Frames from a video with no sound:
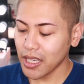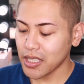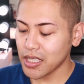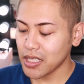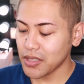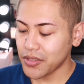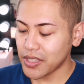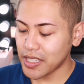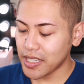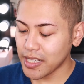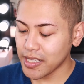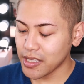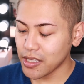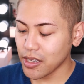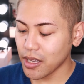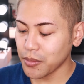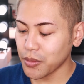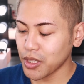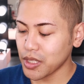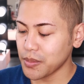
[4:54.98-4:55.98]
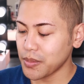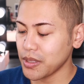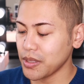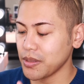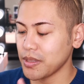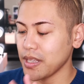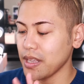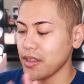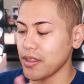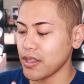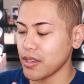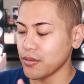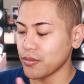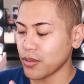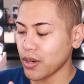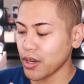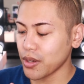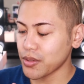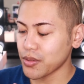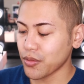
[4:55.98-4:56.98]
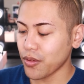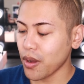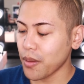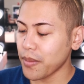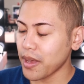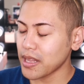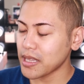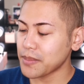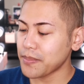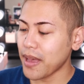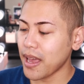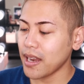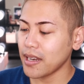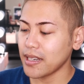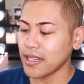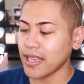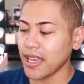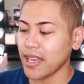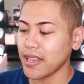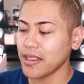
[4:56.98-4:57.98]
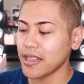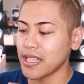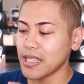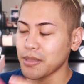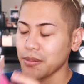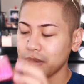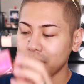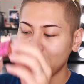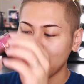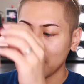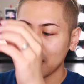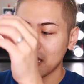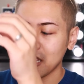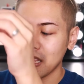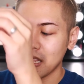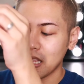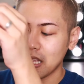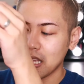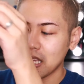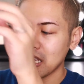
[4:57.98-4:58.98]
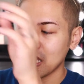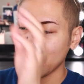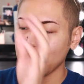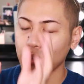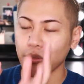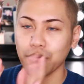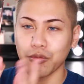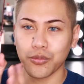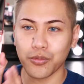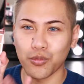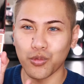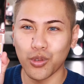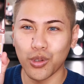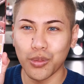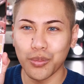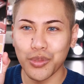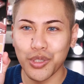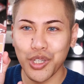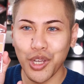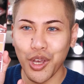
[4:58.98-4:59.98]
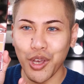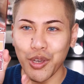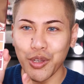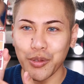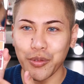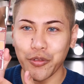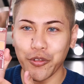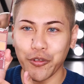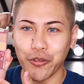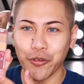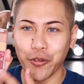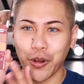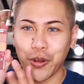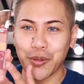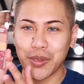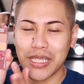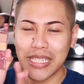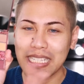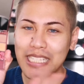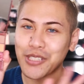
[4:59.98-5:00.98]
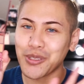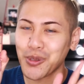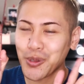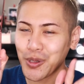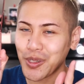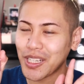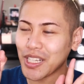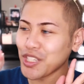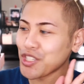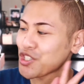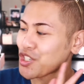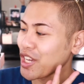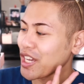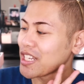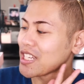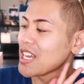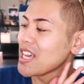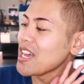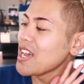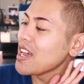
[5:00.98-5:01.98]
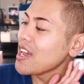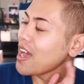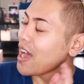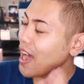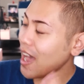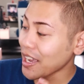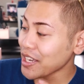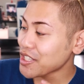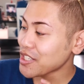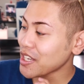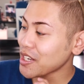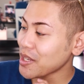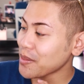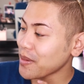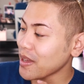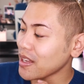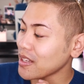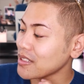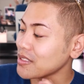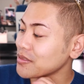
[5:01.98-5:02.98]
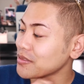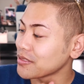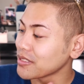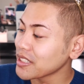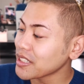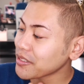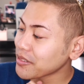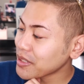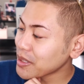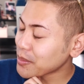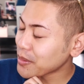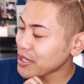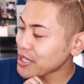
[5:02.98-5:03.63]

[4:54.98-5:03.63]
Okay, so for today's look, I'm going to be using the Rose Romance palette. Again, this one is the warm tone, rosy sort of like shade eyeshadow palette. Really, really